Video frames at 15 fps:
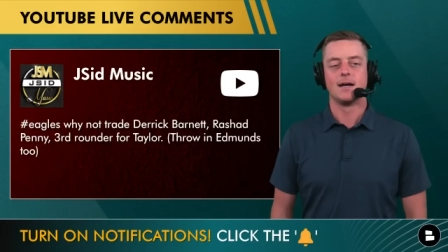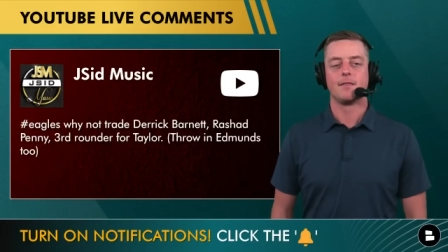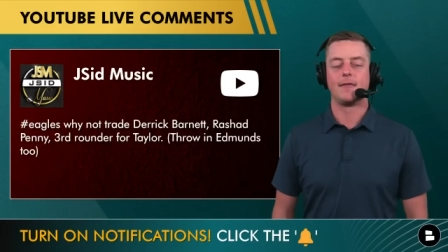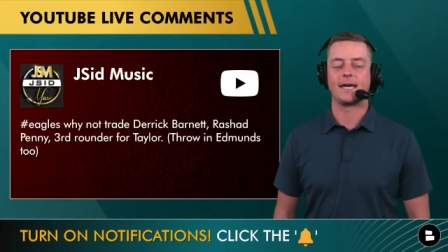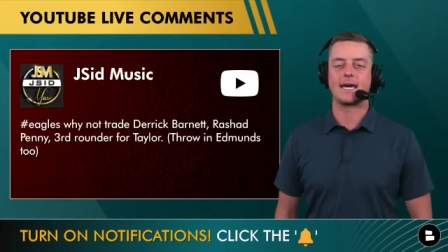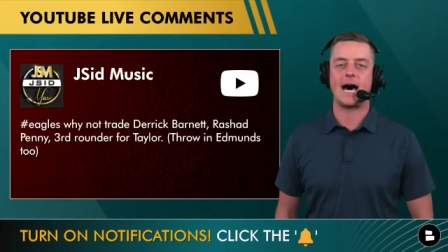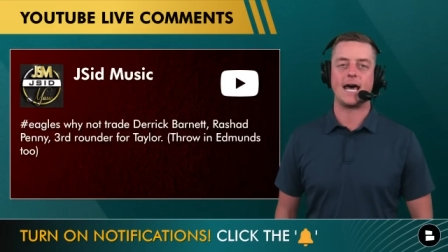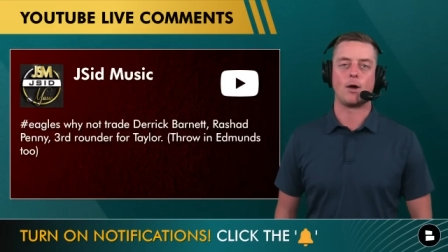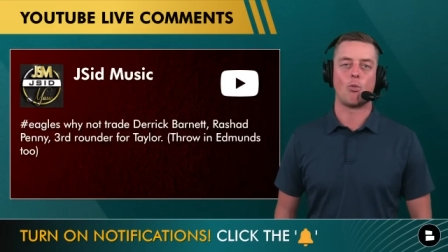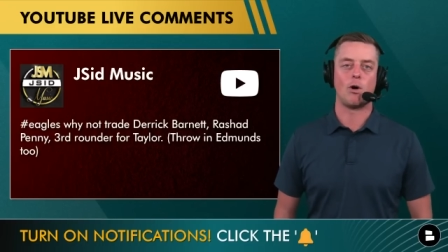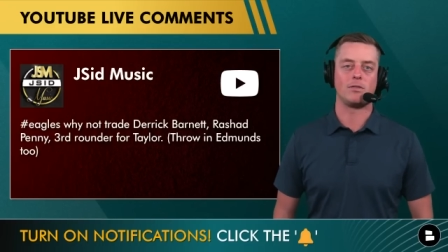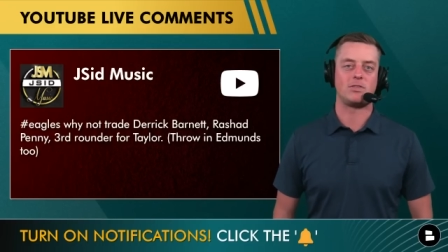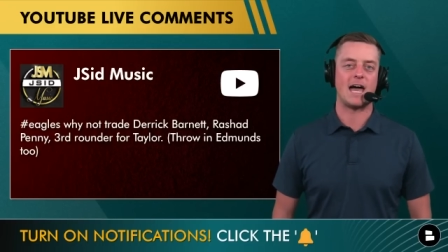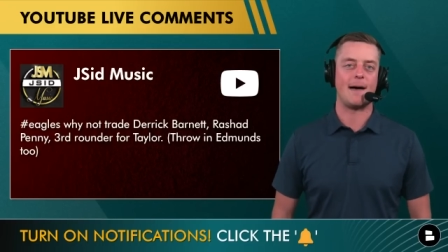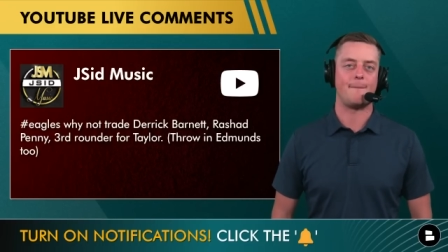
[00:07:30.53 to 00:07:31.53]
They kind of
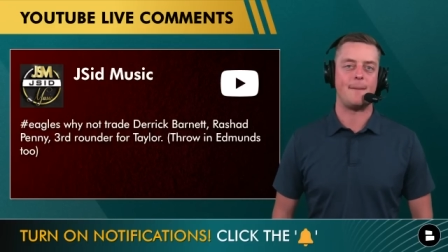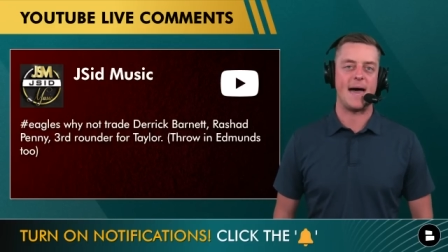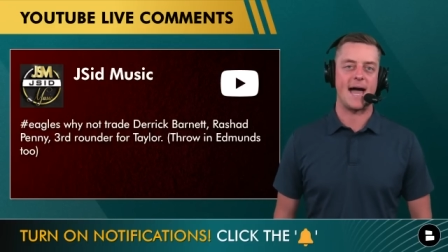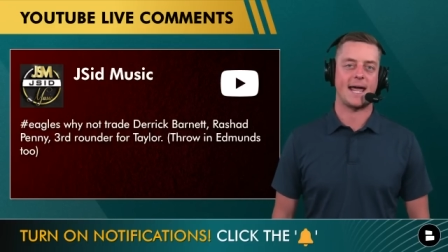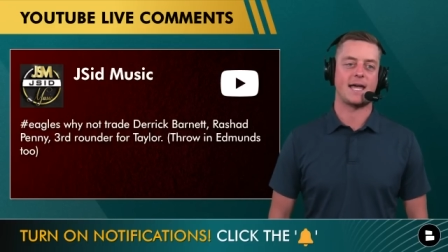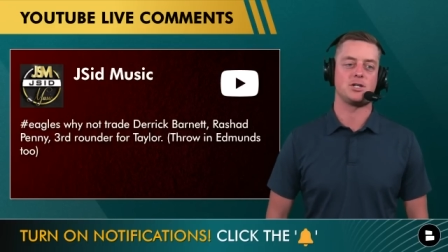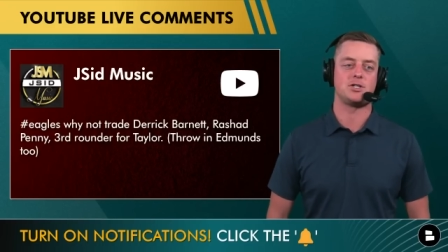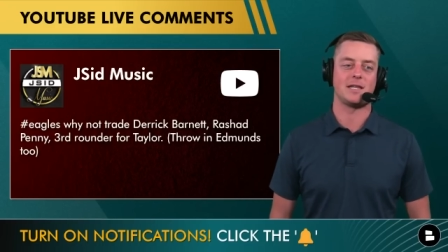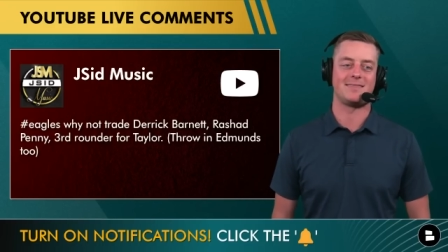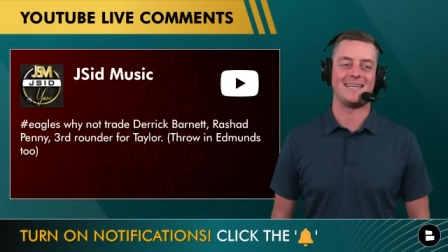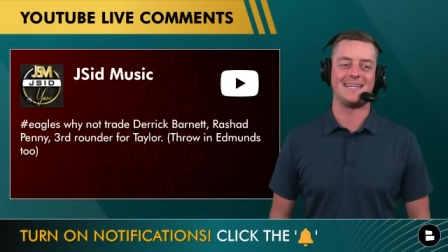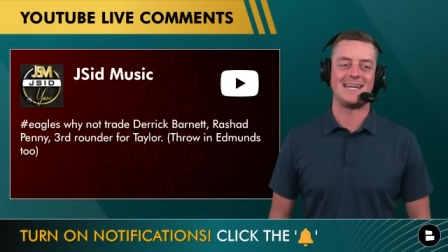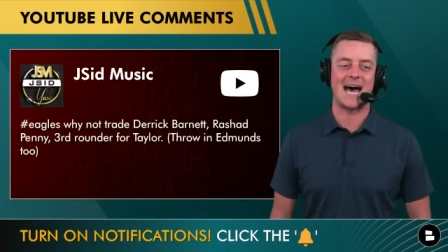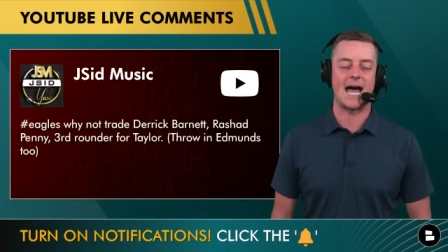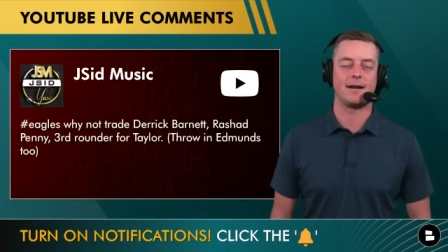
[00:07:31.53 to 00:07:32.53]
want that package that
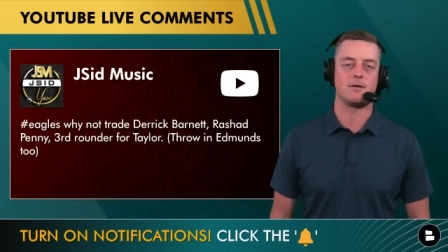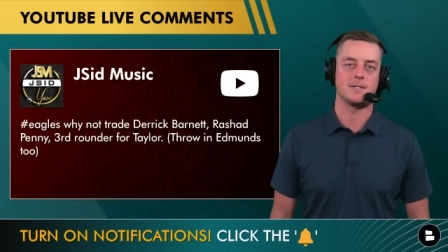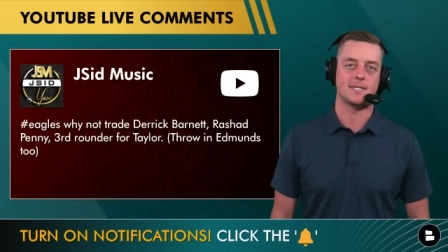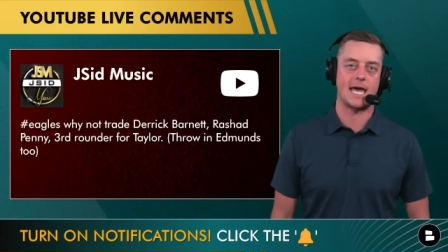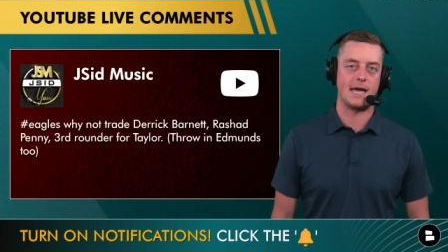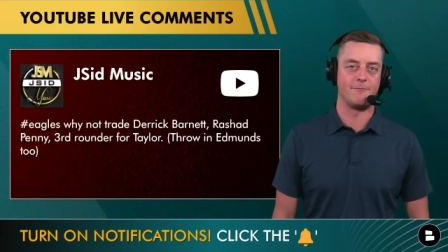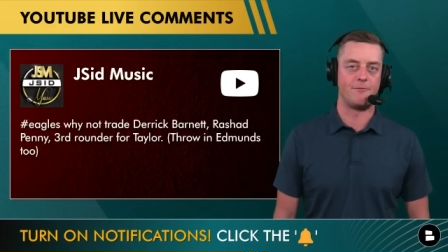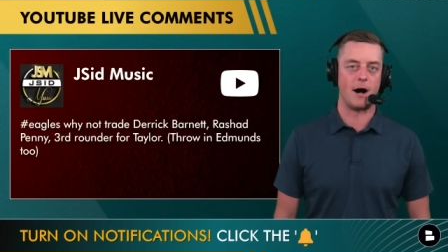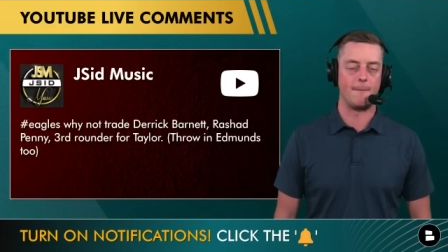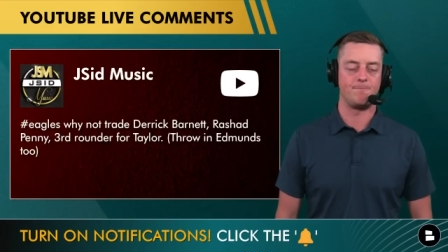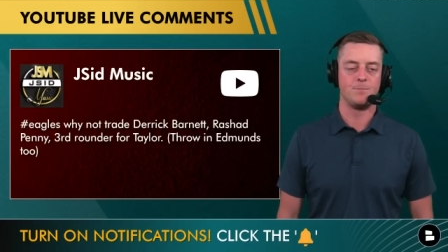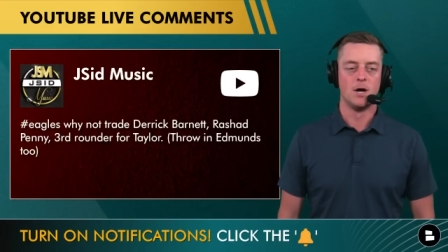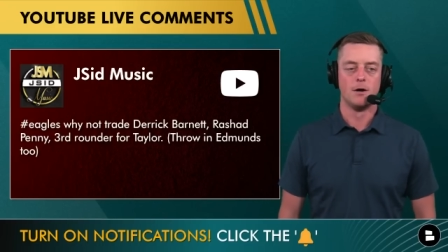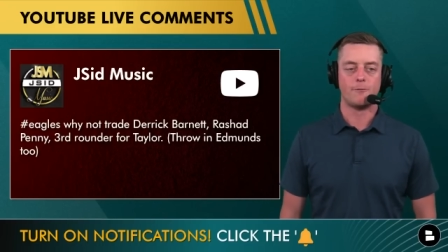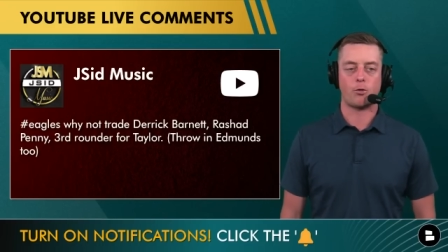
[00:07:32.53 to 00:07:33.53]
the Niners gave up
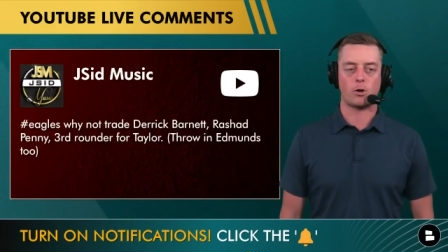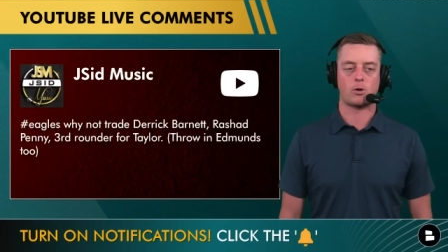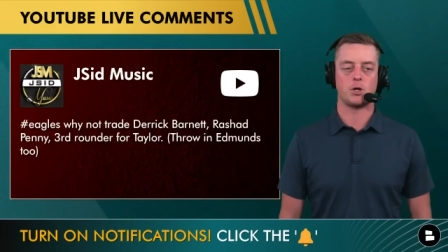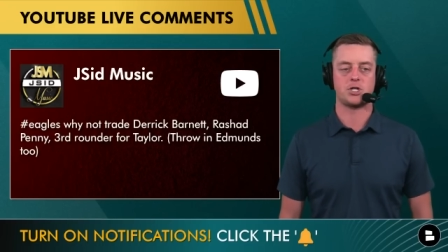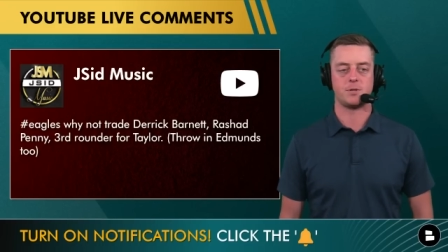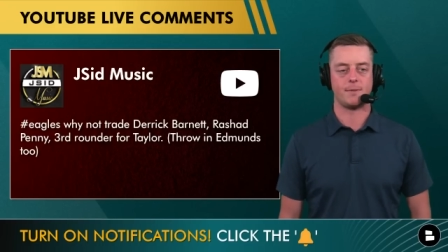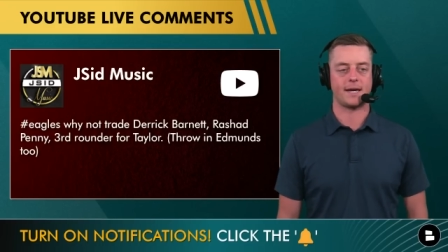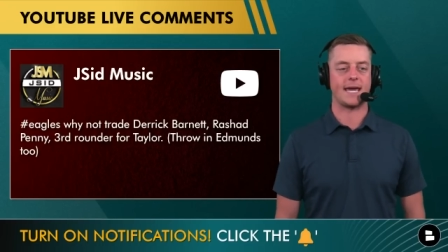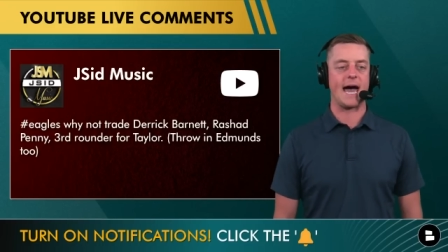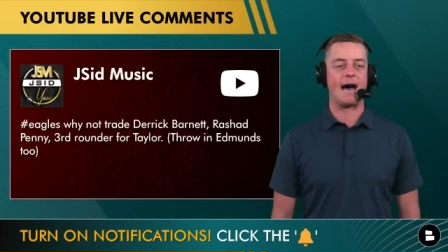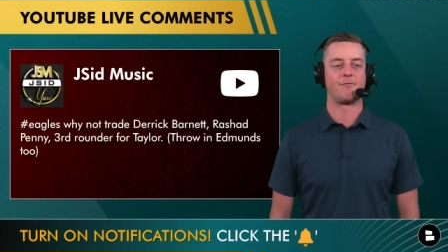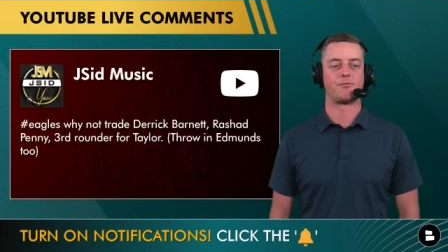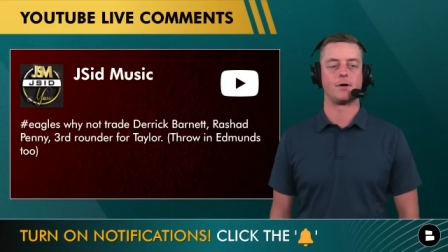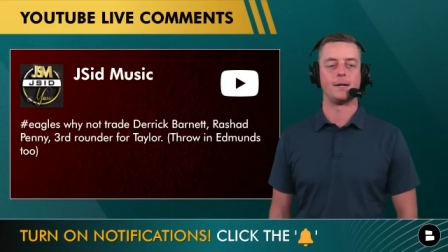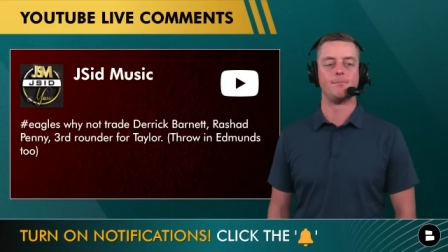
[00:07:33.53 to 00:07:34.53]
for Christian
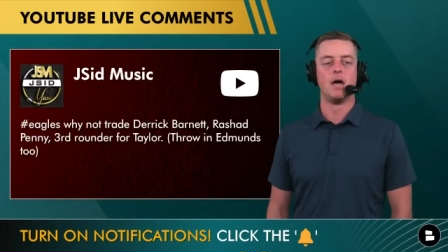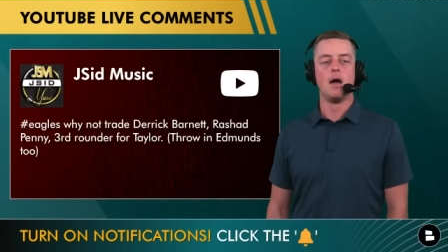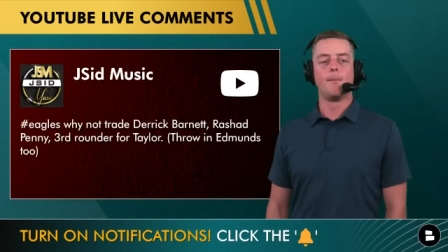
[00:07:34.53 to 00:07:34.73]
McCaffrey.